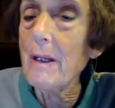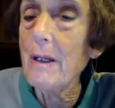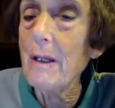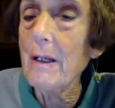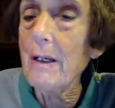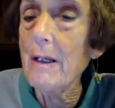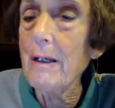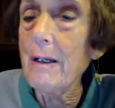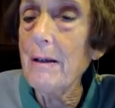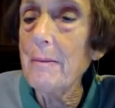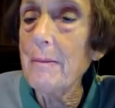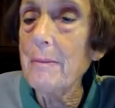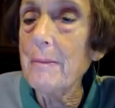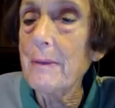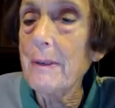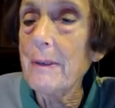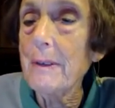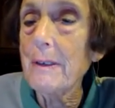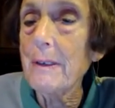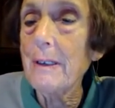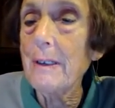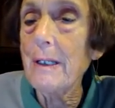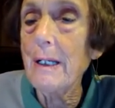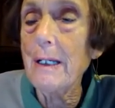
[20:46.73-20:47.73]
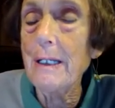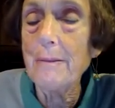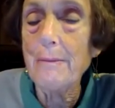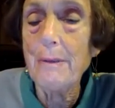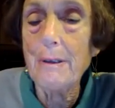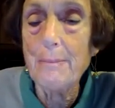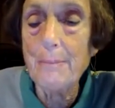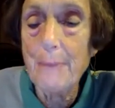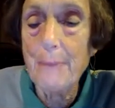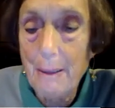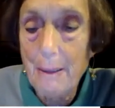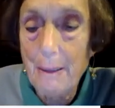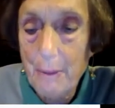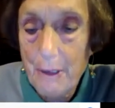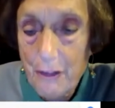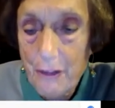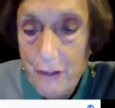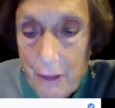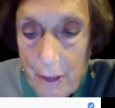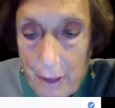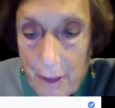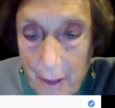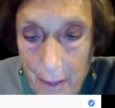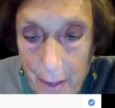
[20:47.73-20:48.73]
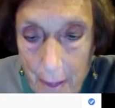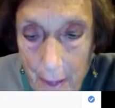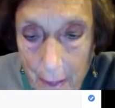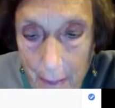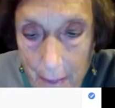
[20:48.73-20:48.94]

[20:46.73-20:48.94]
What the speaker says: that anyone may wish to